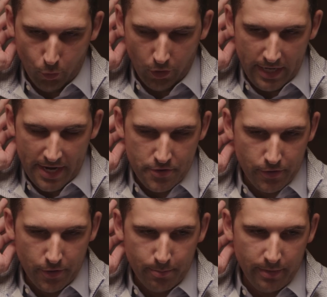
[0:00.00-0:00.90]
Were Leon
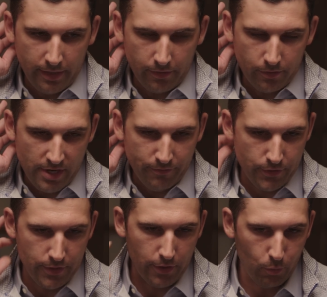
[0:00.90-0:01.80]
Durham and Jeff
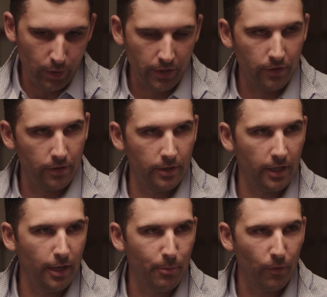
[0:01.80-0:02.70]
Facero with the
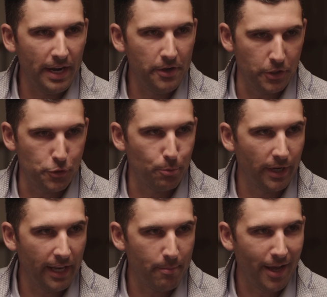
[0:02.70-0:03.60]
club already, or did you
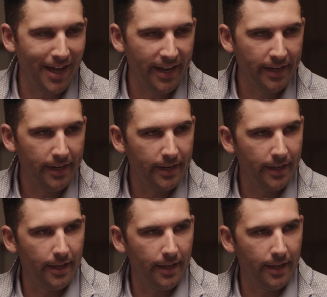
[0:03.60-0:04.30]
bring them on?